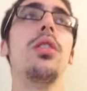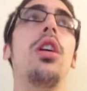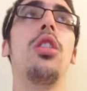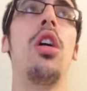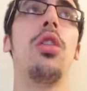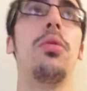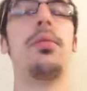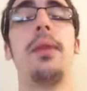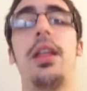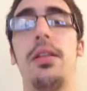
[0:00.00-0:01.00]
along
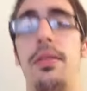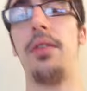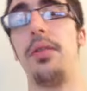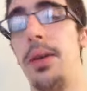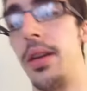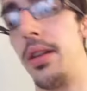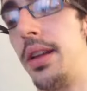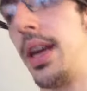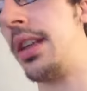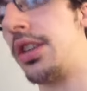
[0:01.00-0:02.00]
with my other favorite pick of the
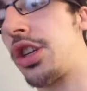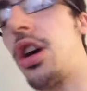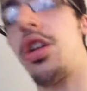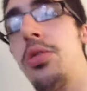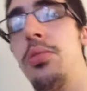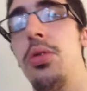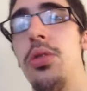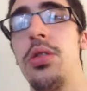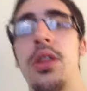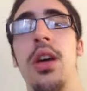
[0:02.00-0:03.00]
day, the Chicago
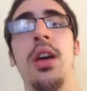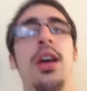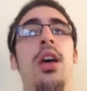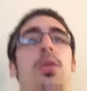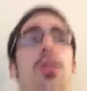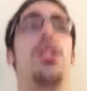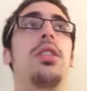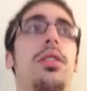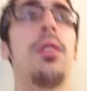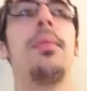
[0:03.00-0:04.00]
Bulls, which is
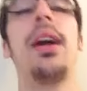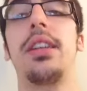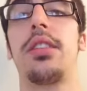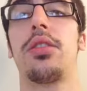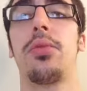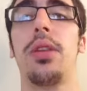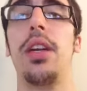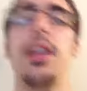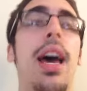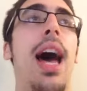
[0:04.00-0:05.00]
they're
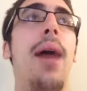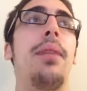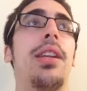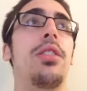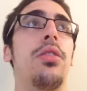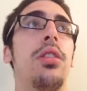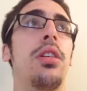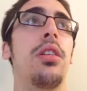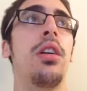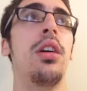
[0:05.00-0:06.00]
-3 at
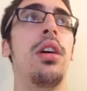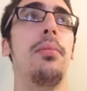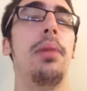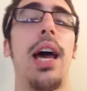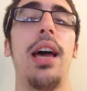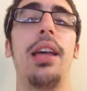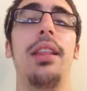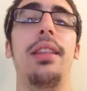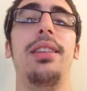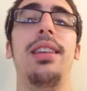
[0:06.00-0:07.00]
Minnesota. But
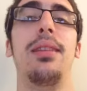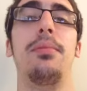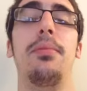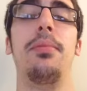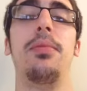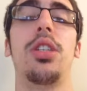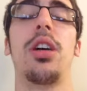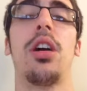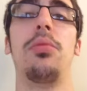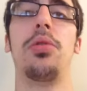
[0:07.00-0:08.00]
I did
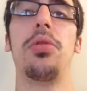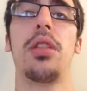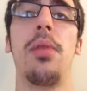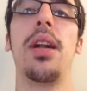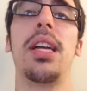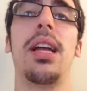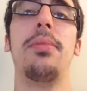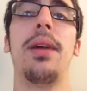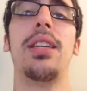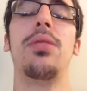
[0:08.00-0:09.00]
Chicago Bulls on the money
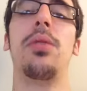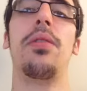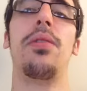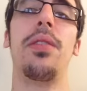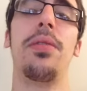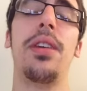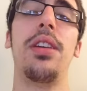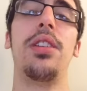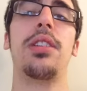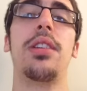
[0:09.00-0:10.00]
line -150
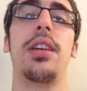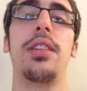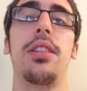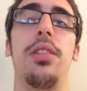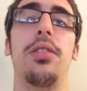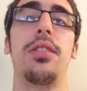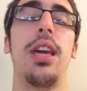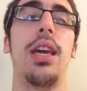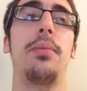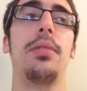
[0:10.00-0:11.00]
just in case a close
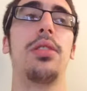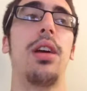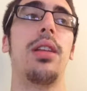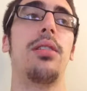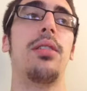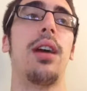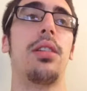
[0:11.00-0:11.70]
game. So I